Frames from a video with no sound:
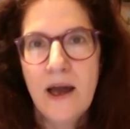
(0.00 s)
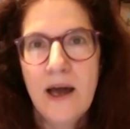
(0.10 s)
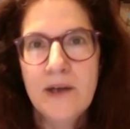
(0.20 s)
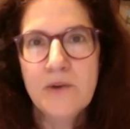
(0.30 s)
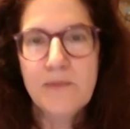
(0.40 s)

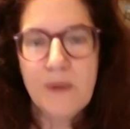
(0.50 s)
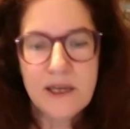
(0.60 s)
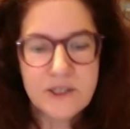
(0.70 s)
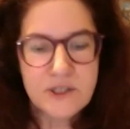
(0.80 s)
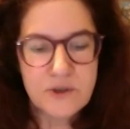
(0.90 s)
I don't
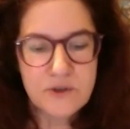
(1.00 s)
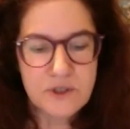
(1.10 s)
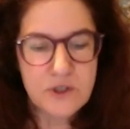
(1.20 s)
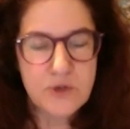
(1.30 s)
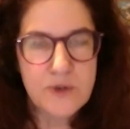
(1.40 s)
mind
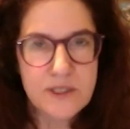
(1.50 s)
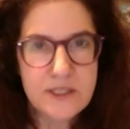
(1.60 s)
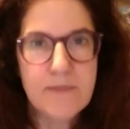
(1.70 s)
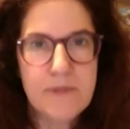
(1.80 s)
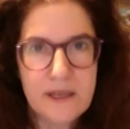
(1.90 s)
students doing
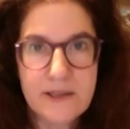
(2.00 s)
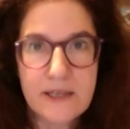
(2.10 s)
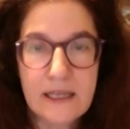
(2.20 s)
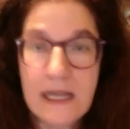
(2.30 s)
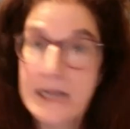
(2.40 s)
something in
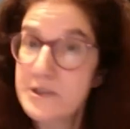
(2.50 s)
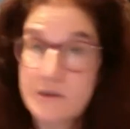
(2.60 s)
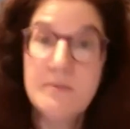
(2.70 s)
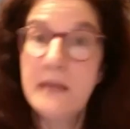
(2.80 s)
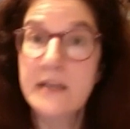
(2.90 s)
the
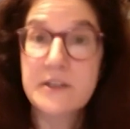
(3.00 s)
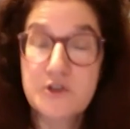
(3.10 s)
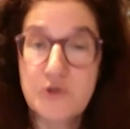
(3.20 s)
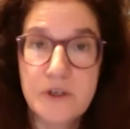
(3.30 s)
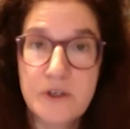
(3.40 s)
classroom, like a
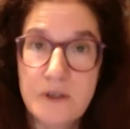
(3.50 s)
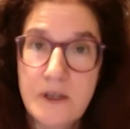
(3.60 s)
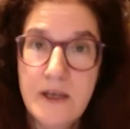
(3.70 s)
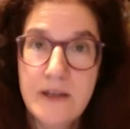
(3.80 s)
drill,